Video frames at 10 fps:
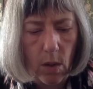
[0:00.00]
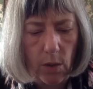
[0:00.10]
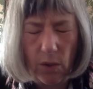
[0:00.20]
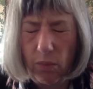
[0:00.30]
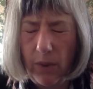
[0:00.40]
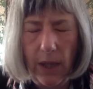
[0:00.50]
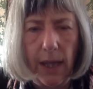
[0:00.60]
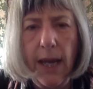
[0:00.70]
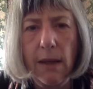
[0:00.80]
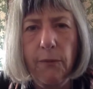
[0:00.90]
You're
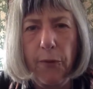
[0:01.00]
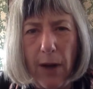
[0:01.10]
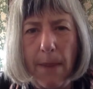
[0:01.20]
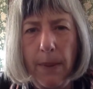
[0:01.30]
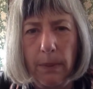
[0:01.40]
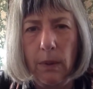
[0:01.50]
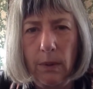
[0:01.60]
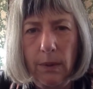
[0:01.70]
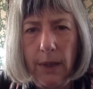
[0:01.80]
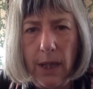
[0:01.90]
really unflappable
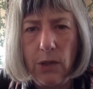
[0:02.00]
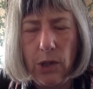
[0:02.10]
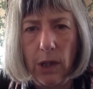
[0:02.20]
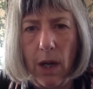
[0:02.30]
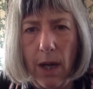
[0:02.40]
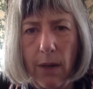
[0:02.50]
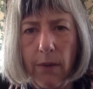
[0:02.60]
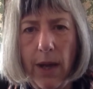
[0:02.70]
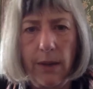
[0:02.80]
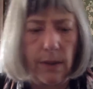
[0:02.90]
in July
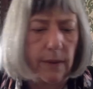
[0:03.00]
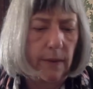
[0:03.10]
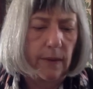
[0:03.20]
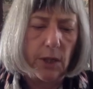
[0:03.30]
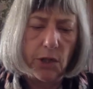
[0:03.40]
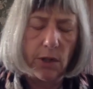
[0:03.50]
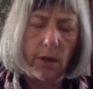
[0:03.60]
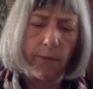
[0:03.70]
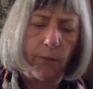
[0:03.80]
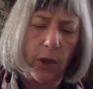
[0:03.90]
around a decision,
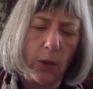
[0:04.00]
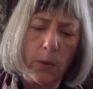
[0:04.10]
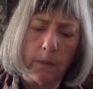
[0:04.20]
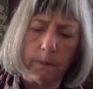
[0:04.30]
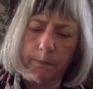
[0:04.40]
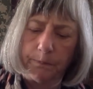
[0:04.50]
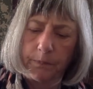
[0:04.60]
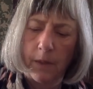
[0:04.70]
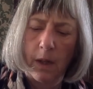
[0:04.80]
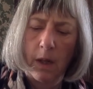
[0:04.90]
I feel.
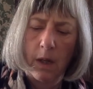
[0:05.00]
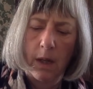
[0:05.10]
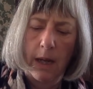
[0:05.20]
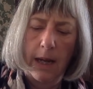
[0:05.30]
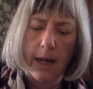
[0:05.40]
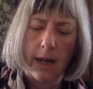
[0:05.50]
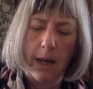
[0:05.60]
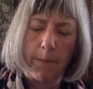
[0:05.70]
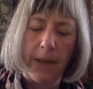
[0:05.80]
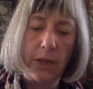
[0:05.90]

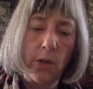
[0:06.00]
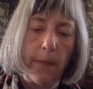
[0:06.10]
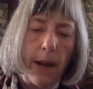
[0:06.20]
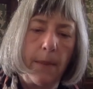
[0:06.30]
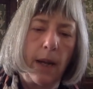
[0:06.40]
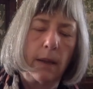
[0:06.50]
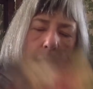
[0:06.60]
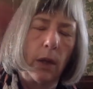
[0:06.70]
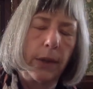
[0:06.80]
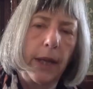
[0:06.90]
Pachamama.
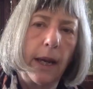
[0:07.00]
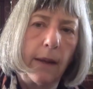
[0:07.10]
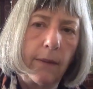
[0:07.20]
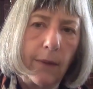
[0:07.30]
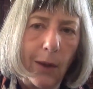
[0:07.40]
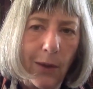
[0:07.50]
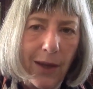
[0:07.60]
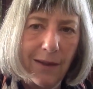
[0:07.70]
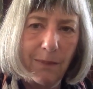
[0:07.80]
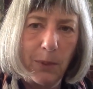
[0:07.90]
Okay, so
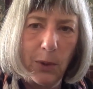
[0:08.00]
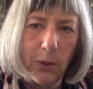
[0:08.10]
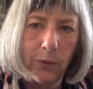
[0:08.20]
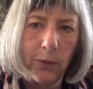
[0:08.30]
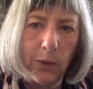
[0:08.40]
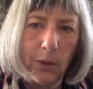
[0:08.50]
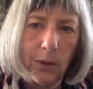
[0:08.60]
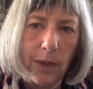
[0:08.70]
that's beautiful.